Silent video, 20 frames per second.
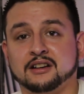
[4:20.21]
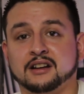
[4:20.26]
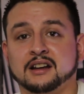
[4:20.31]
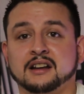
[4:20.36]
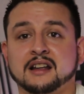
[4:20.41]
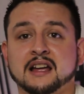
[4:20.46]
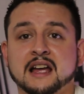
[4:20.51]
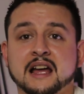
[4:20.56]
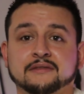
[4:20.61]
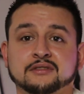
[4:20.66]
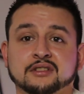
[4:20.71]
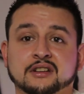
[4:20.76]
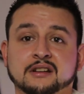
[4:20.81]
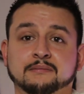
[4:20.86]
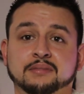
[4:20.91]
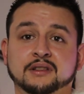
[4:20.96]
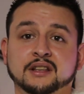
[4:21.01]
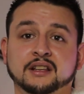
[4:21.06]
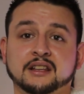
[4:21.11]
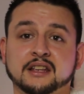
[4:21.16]
you're going to have to
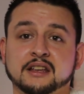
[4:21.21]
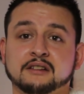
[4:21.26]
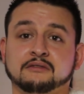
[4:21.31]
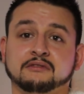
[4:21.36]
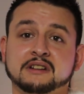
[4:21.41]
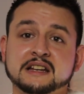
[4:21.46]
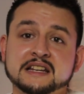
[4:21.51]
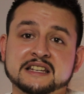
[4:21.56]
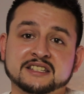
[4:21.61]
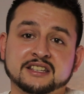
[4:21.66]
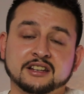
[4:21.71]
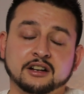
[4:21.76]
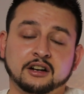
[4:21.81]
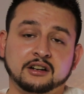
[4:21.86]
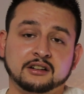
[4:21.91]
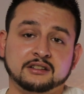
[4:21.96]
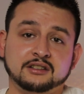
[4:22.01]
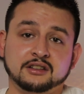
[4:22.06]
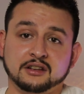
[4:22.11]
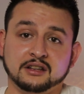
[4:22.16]
completely
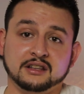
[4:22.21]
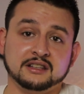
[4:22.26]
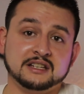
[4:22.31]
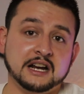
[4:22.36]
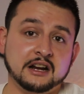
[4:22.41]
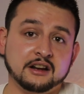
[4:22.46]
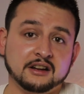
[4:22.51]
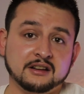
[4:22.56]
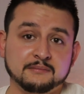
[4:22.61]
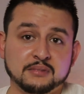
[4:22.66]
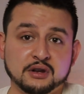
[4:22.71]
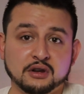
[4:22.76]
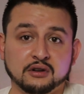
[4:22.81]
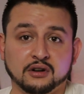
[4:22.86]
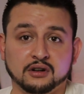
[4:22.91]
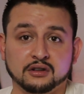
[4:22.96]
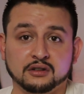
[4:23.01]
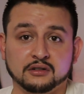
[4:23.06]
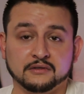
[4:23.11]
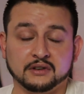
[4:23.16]
restart the entire
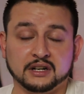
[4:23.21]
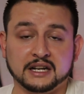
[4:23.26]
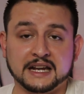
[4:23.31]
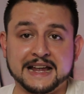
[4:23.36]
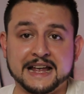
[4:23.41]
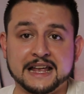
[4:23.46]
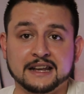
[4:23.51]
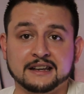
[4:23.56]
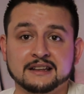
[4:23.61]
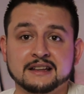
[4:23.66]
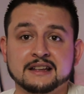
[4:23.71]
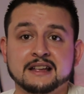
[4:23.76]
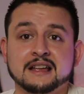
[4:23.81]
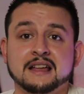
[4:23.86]
computer all over again,